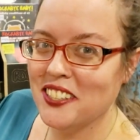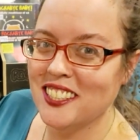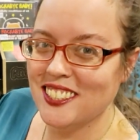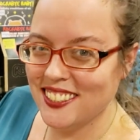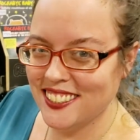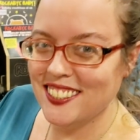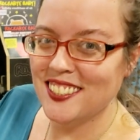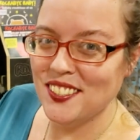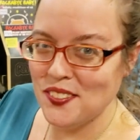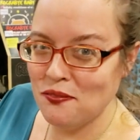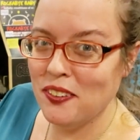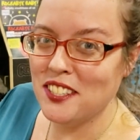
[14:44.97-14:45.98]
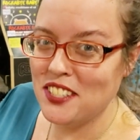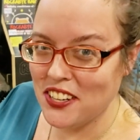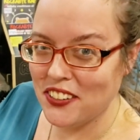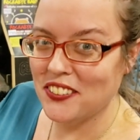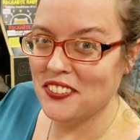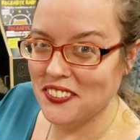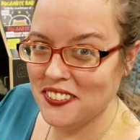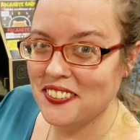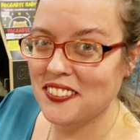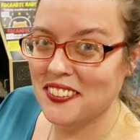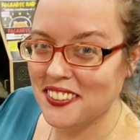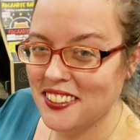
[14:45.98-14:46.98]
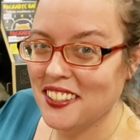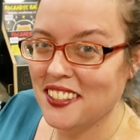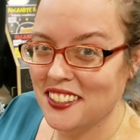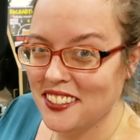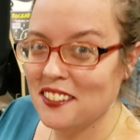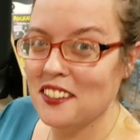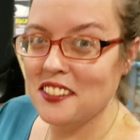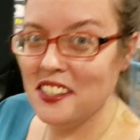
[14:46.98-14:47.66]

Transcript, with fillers: Seriously. Me too. I, am just saying.